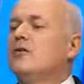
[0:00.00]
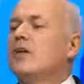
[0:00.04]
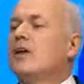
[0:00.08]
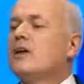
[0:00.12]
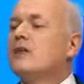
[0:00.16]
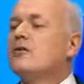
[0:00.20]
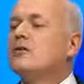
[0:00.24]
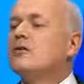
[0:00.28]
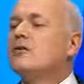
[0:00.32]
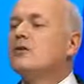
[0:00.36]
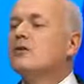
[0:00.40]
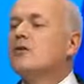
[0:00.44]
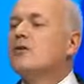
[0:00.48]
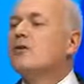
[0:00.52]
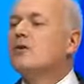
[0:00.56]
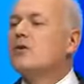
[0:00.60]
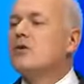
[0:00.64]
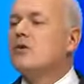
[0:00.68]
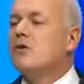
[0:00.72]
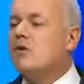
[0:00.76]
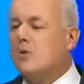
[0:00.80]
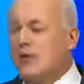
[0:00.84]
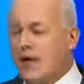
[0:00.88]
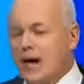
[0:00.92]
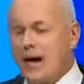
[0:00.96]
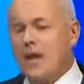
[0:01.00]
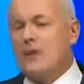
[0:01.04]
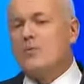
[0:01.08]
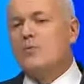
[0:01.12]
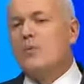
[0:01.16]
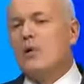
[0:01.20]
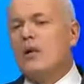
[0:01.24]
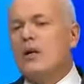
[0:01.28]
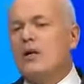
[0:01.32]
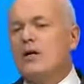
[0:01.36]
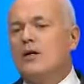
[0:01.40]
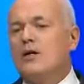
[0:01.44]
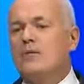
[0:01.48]
those who
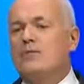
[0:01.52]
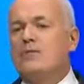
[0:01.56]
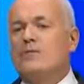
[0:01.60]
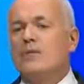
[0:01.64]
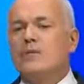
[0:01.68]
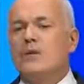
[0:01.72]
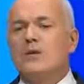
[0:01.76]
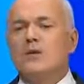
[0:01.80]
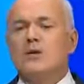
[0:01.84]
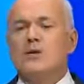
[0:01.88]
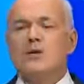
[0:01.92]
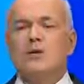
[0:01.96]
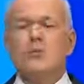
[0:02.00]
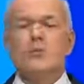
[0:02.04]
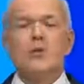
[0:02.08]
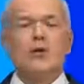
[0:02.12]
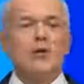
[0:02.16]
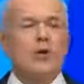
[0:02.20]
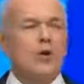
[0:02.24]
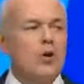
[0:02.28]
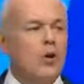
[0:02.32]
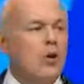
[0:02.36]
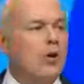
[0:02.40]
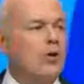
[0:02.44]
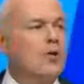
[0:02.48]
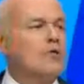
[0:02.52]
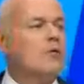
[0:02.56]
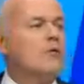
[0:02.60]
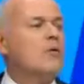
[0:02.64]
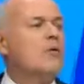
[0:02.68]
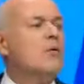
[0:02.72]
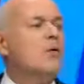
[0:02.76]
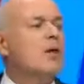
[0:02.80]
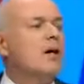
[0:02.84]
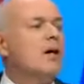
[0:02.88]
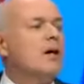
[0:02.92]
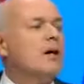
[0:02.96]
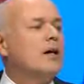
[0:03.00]
can work will look
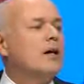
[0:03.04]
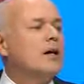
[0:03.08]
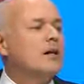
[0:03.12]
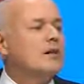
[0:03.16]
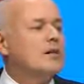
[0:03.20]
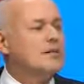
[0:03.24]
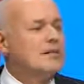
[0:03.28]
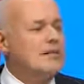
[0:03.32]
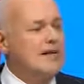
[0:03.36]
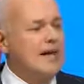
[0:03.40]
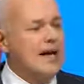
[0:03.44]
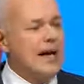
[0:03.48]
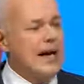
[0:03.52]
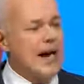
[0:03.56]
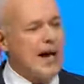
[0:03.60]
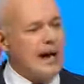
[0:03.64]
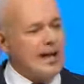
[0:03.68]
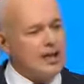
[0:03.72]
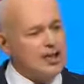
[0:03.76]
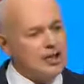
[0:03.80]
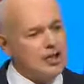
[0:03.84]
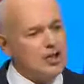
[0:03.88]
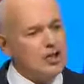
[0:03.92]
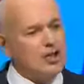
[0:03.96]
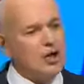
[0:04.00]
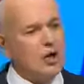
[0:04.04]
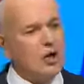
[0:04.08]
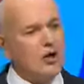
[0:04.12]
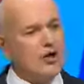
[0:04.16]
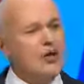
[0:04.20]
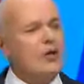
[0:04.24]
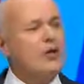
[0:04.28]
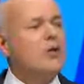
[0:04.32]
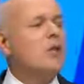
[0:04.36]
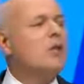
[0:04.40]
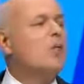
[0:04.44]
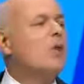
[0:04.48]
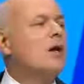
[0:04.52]
for work and
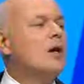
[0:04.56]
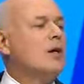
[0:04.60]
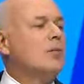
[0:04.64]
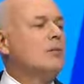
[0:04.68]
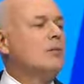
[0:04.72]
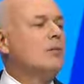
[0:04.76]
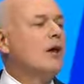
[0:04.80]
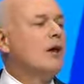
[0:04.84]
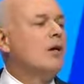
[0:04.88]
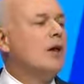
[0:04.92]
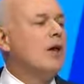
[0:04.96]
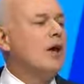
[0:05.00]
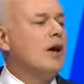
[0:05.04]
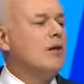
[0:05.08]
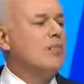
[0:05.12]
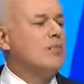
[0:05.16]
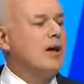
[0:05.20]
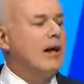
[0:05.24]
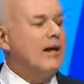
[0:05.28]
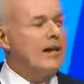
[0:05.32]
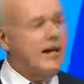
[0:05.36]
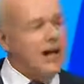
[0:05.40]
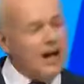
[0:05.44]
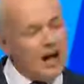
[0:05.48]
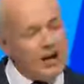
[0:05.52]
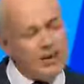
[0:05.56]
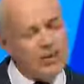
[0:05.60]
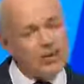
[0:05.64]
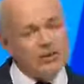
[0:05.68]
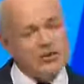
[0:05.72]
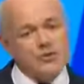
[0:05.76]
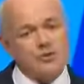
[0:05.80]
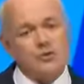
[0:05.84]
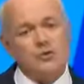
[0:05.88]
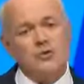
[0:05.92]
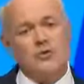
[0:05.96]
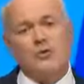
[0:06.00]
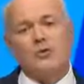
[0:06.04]
join the work program, and
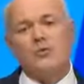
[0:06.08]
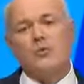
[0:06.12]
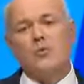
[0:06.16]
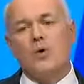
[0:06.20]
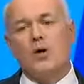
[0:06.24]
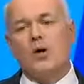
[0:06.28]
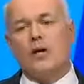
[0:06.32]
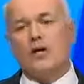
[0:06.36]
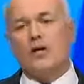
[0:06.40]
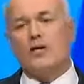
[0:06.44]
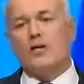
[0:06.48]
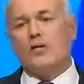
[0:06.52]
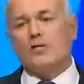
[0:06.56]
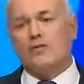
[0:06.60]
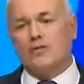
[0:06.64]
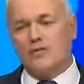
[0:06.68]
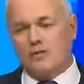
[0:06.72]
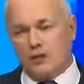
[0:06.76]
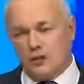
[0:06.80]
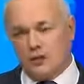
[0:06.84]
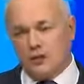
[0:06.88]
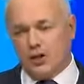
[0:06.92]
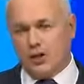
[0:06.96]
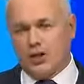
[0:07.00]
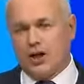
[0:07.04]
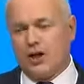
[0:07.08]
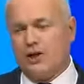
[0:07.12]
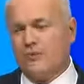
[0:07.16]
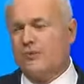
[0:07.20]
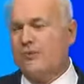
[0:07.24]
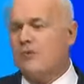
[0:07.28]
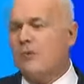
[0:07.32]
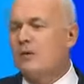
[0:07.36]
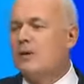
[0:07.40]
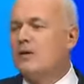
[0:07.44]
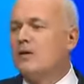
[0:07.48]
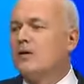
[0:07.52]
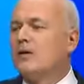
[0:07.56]
others who could work in the future
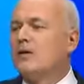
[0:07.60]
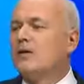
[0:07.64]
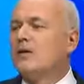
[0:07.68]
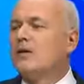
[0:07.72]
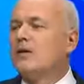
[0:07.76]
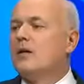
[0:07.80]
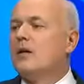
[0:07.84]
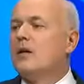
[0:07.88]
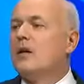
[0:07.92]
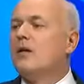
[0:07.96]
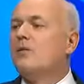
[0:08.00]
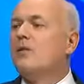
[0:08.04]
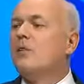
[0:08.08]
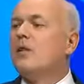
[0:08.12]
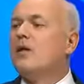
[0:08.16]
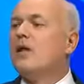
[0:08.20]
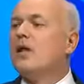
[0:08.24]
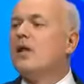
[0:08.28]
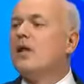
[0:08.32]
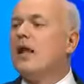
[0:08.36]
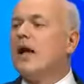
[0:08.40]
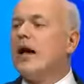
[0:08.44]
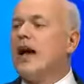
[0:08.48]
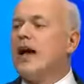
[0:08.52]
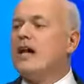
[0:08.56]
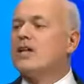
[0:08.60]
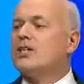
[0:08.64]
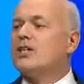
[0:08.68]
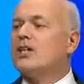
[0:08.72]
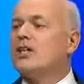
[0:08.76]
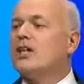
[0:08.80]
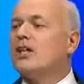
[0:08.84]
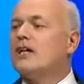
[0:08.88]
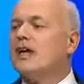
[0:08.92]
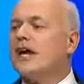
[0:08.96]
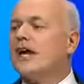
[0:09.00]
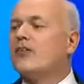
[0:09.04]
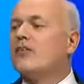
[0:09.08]
will
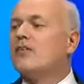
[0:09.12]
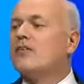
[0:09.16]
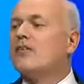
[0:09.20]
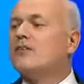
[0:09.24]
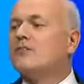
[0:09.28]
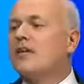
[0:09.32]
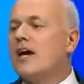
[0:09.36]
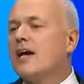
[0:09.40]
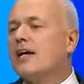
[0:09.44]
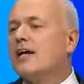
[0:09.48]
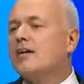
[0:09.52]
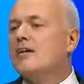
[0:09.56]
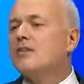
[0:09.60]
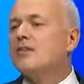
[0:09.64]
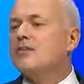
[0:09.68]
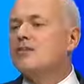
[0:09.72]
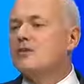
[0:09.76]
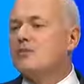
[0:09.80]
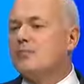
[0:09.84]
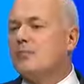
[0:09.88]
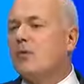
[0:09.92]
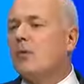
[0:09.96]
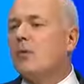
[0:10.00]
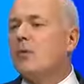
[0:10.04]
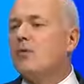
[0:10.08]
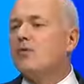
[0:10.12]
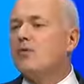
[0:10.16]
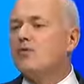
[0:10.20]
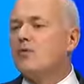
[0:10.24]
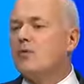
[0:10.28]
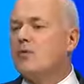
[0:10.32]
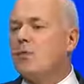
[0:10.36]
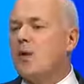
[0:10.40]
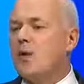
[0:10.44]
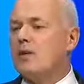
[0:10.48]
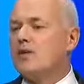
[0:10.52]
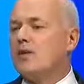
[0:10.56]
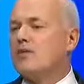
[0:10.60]
actually get the tailored support
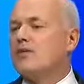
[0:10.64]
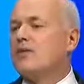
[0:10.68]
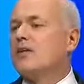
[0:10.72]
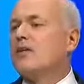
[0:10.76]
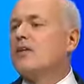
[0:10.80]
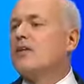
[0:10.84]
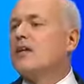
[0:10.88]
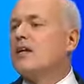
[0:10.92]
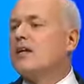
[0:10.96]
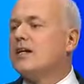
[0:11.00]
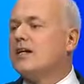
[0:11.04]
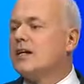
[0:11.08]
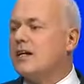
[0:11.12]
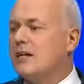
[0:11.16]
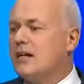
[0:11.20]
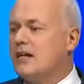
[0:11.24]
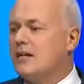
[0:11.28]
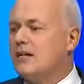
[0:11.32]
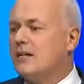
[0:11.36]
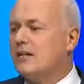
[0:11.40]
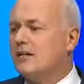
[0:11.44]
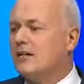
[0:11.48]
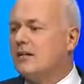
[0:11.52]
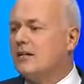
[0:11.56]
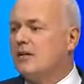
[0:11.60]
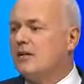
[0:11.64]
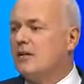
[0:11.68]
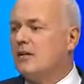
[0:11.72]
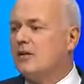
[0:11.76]
for once that they need.